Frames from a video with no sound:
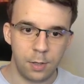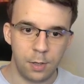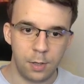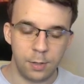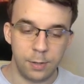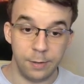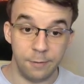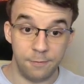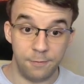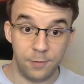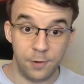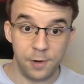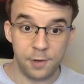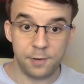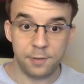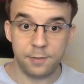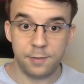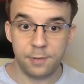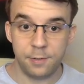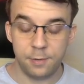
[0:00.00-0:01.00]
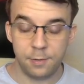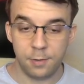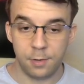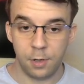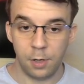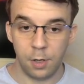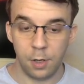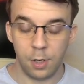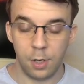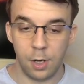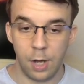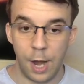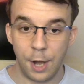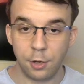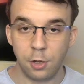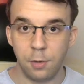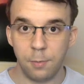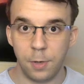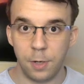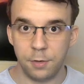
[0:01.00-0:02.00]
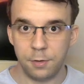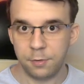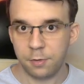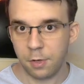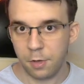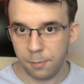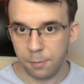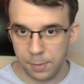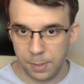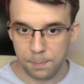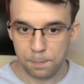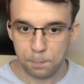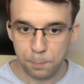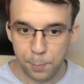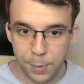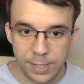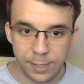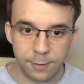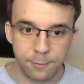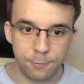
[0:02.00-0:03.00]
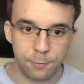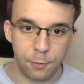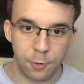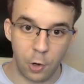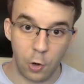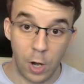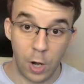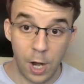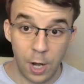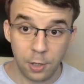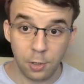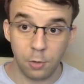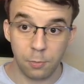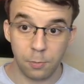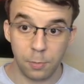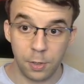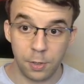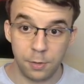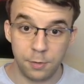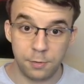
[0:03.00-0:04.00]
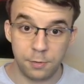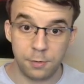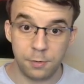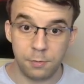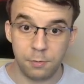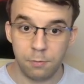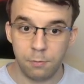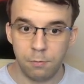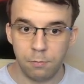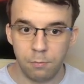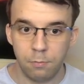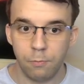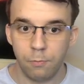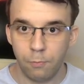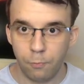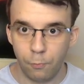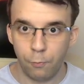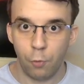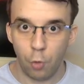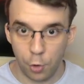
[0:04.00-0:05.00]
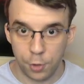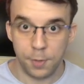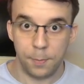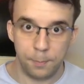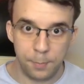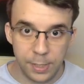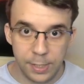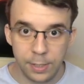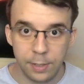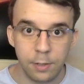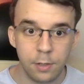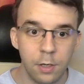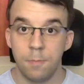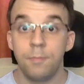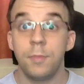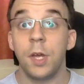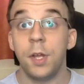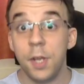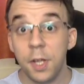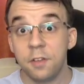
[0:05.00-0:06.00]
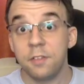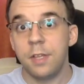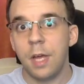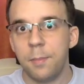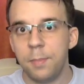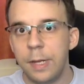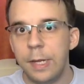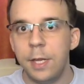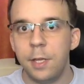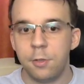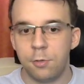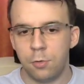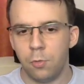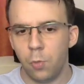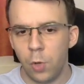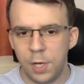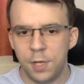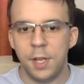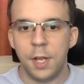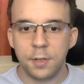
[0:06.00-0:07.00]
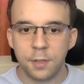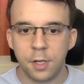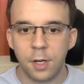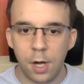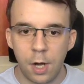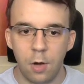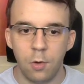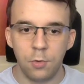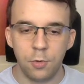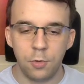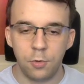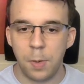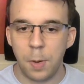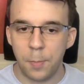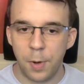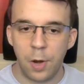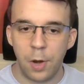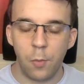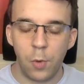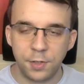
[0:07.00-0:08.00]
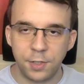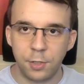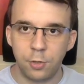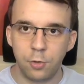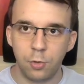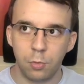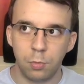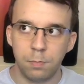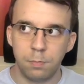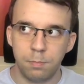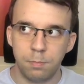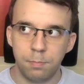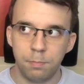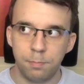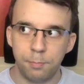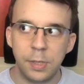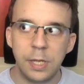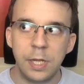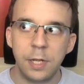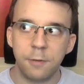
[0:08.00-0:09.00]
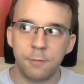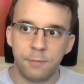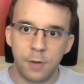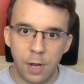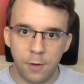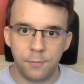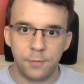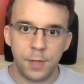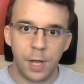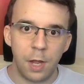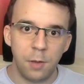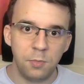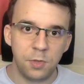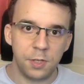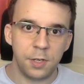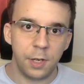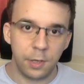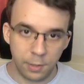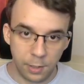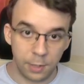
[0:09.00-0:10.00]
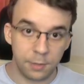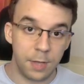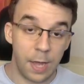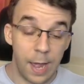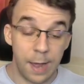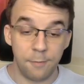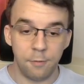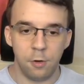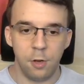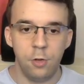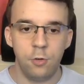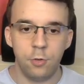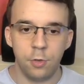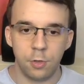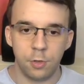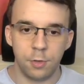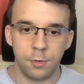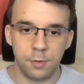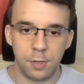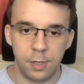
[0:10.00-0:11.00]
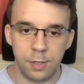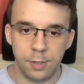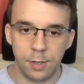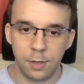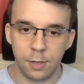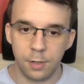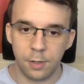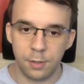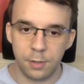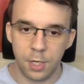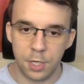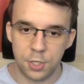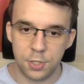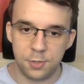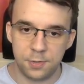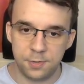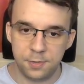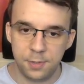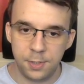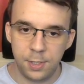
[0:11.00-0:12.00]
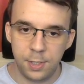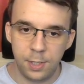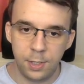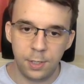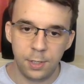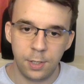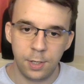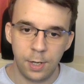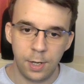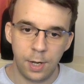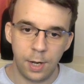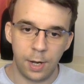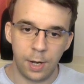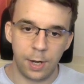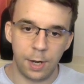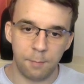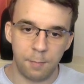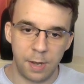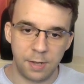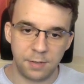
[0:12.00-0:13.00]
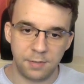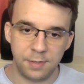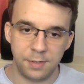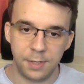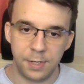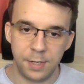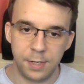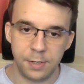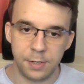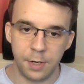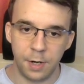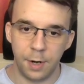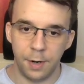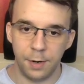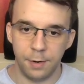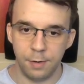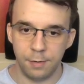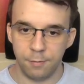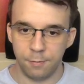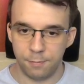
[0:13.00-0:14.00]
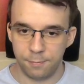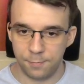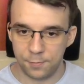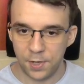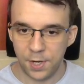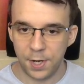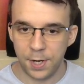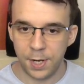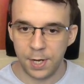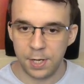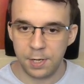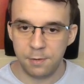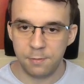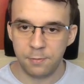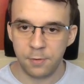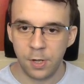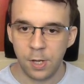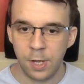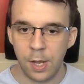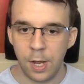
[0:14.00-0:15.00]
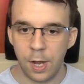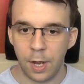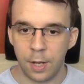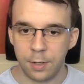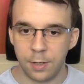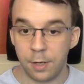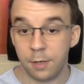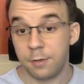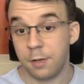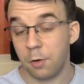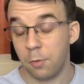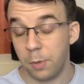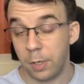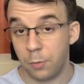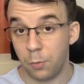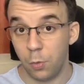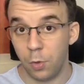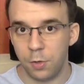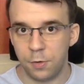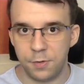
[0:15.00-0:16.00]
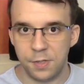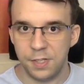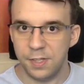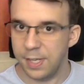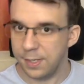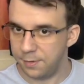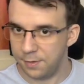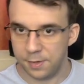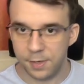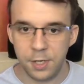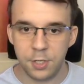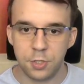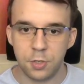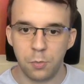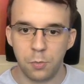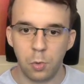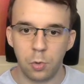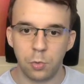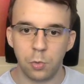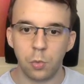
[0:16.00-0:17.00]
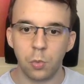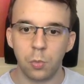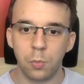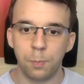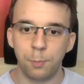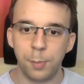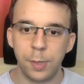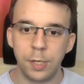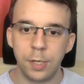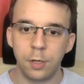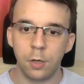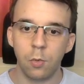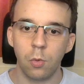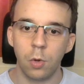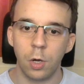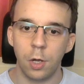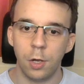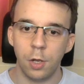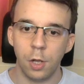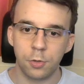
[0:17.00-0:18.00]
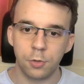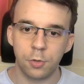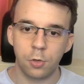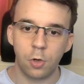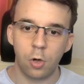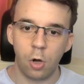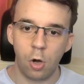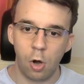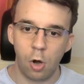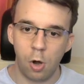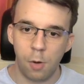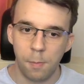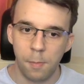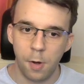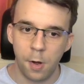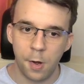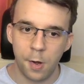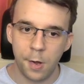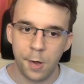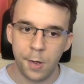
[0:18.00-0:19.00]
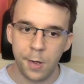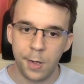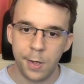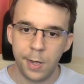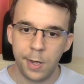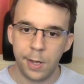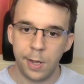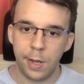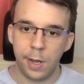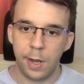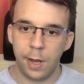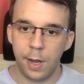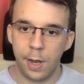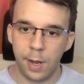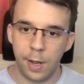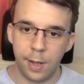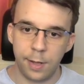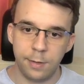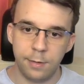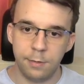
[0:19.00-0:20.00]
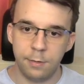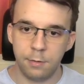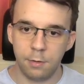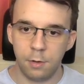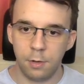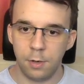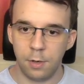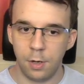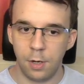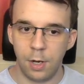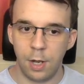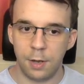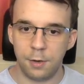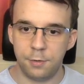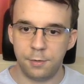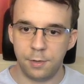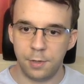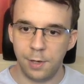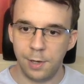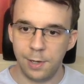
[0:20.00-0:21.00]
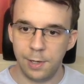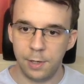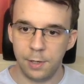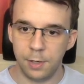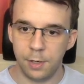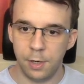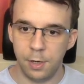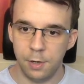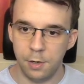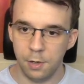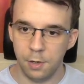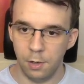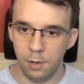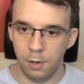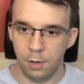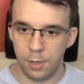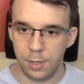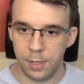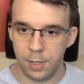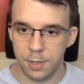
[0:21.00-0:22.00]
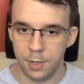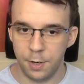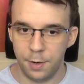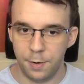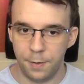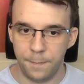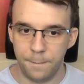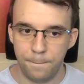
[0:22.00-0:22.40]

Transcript: The first uh, argument is gonna be ping for our arguments for the ping. Next up is well that count. Remember, I wanted to ping five times and then get the average. So I'm gonna say dash C and I'm passing here five. The next argument was the destination. We want to ping google.com and lastly null here.